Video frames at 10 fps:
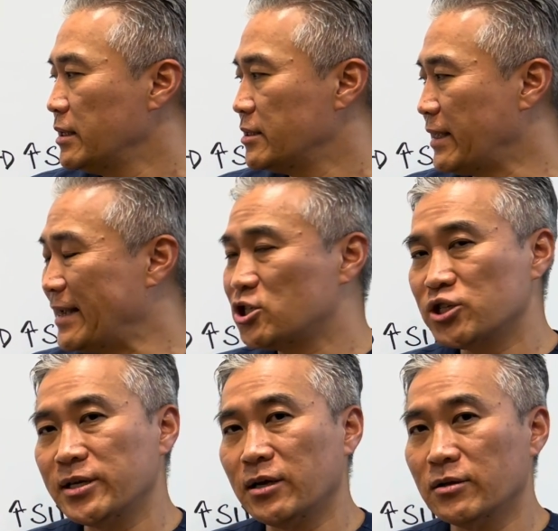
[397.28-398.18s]
the
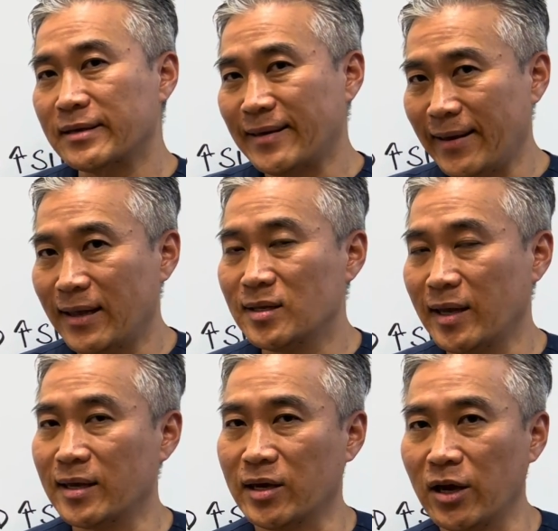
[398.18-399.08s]
HCl can
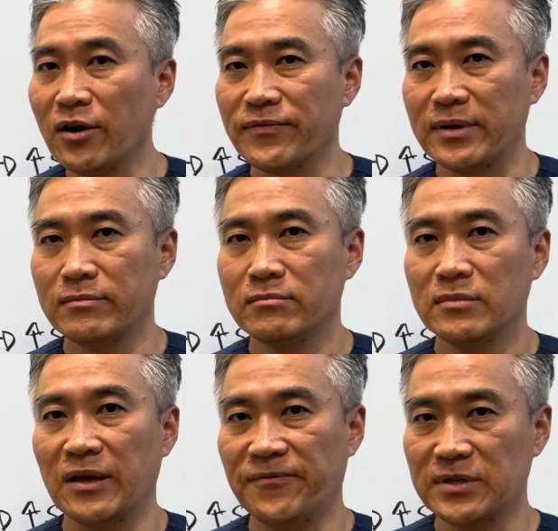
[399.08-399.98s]
take care of it
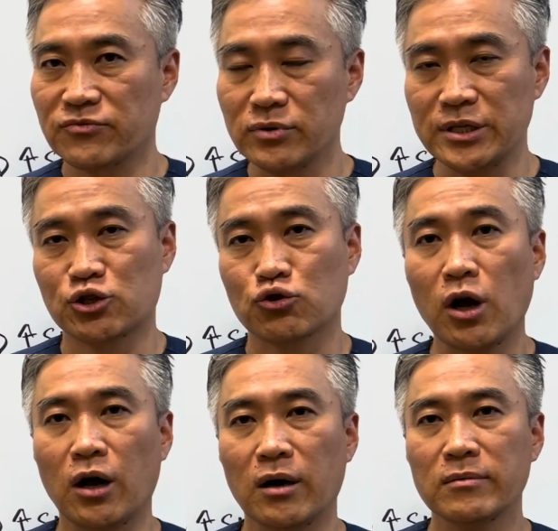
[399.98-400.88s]
if it's really
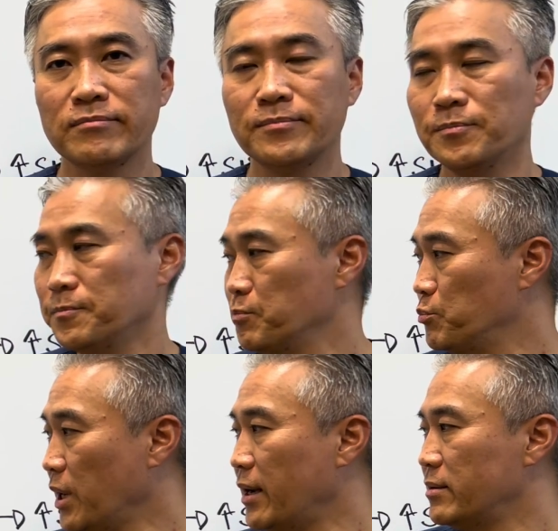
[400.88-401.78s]
strong.
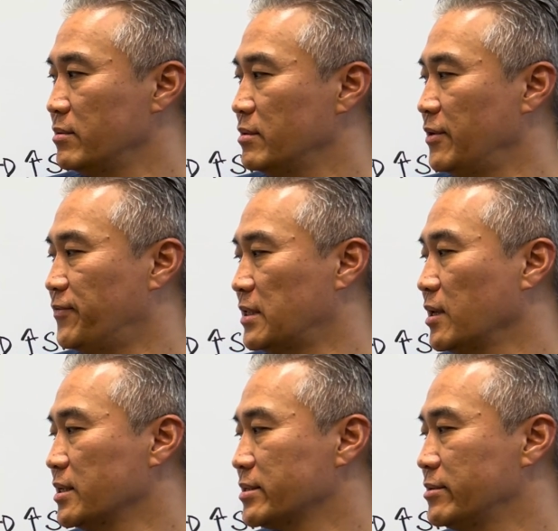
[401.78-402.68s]
But if it
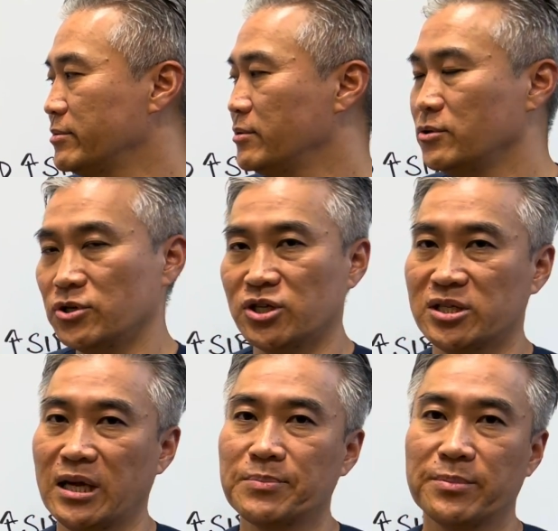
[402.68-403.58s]
doesn't, you're
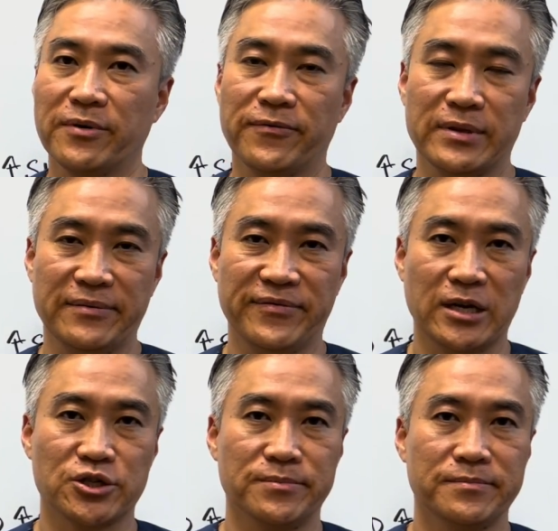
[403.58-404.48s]
susceptible for the
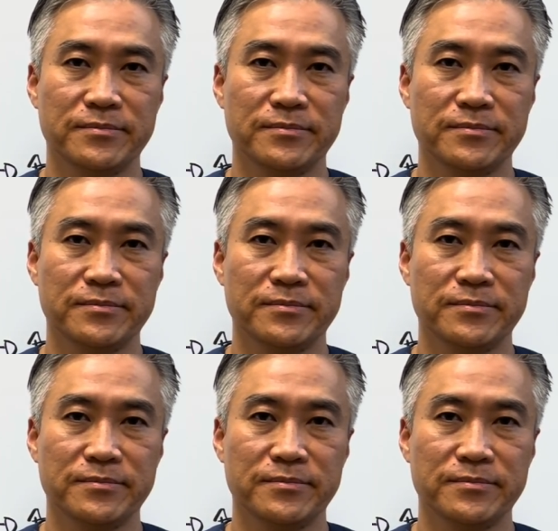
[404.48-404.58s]
infection.